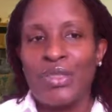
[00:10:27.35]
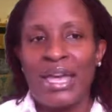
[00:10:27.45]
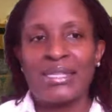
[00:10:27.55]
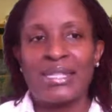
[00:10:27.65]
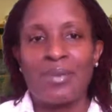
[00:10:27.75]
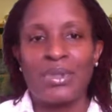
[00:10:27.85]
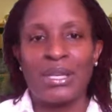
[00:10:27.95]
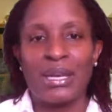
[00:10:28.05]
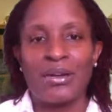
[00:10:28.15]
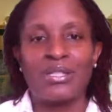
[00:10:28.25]
That's
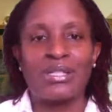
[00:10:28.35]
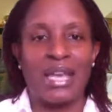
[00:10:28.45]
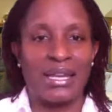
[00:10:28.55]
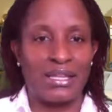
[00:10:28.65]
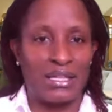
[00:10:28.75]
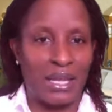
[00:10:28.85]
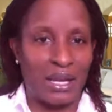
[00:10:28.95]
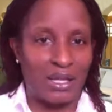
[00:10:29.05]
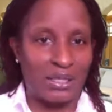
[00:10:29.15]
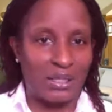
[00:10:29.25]
something else that
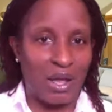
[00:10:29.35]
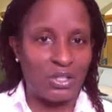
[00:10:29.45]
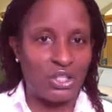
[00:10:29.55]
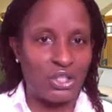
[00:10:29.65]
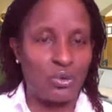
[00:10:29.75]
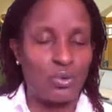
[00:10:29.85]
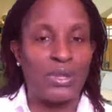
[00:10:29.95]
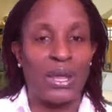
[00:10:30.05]
exhausts you,